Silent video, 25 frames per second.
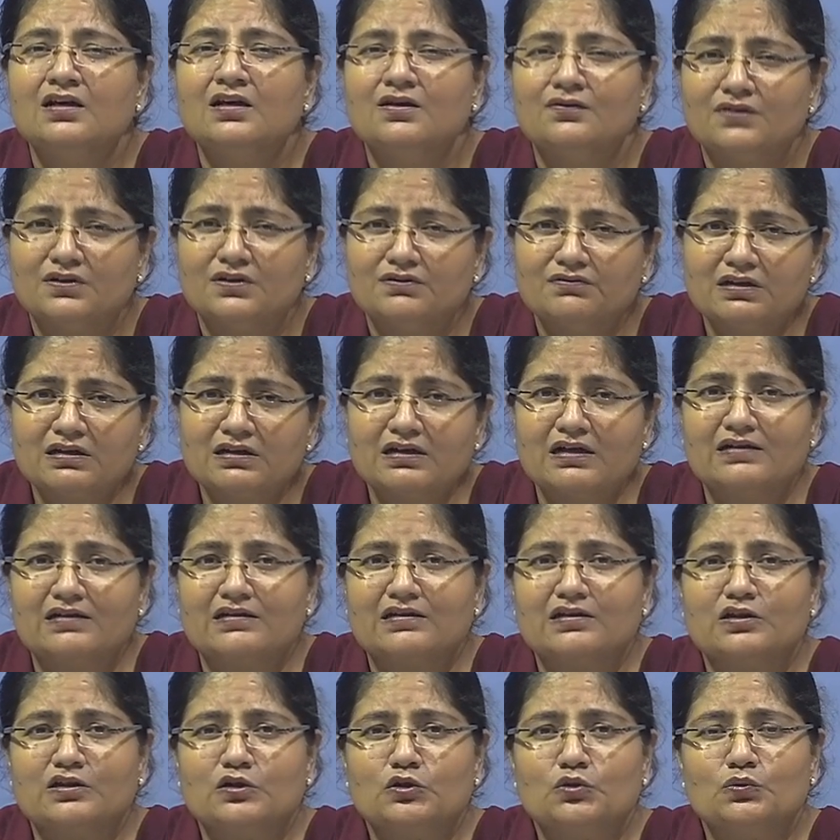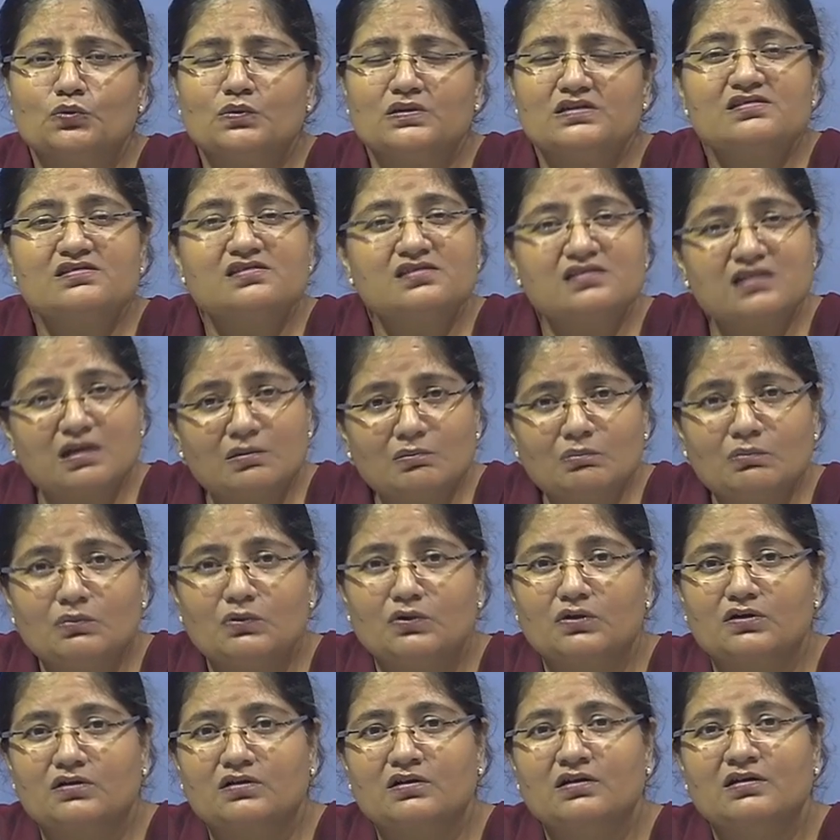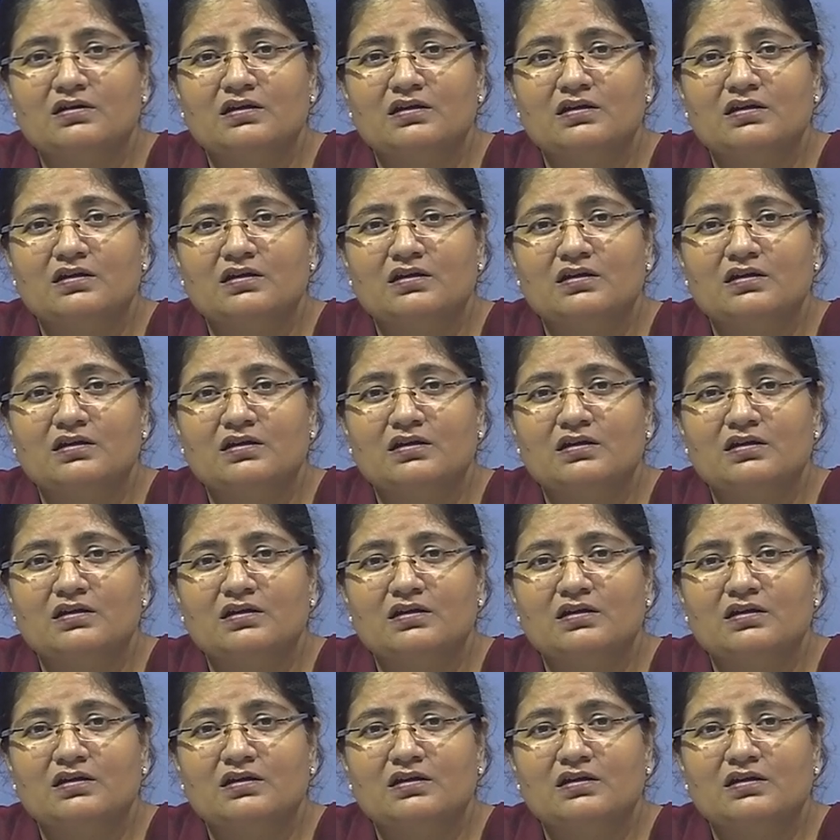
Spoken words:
We will continue with some more